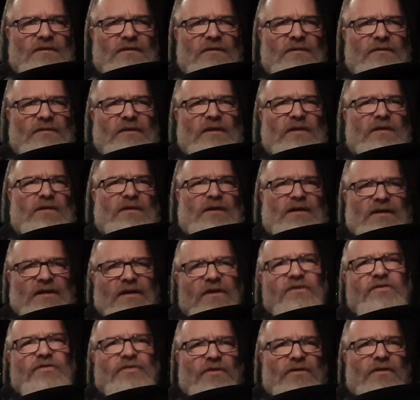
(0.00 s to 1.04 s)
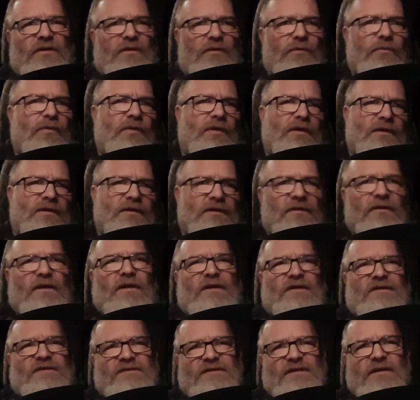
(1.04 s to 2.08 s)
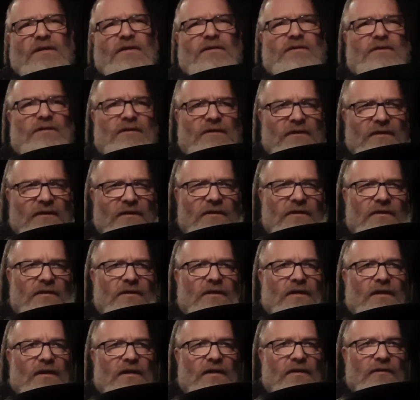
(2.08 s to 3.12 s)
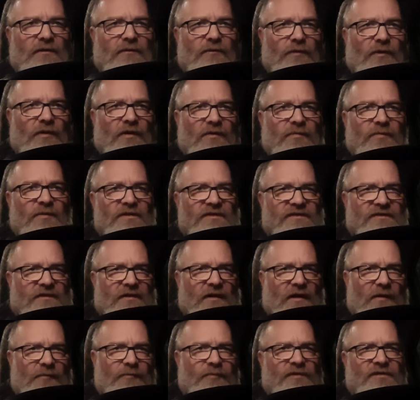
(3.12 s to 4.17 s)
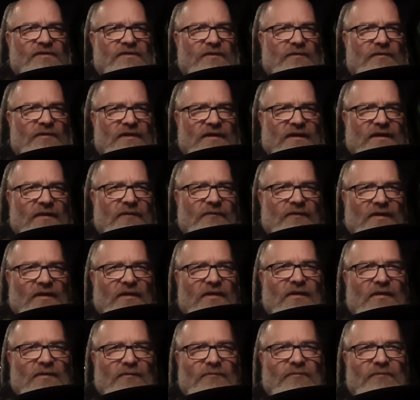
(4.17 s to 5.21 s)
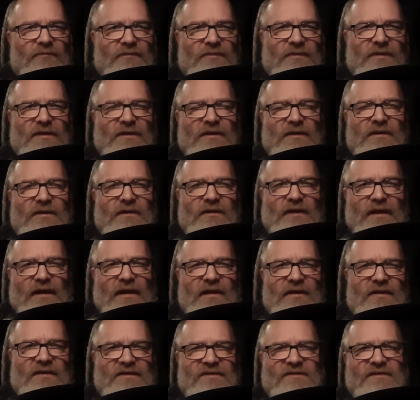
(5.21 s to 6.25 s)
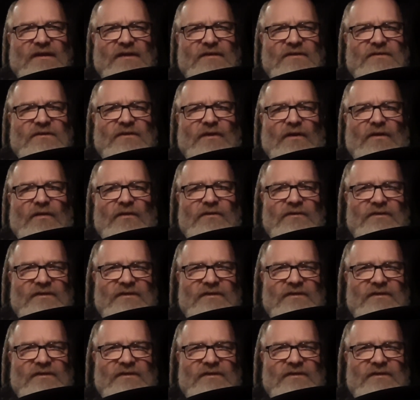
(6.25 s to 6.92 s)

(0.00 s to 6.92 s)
then got injured at work, like I said, and workman's comp was only giving him $86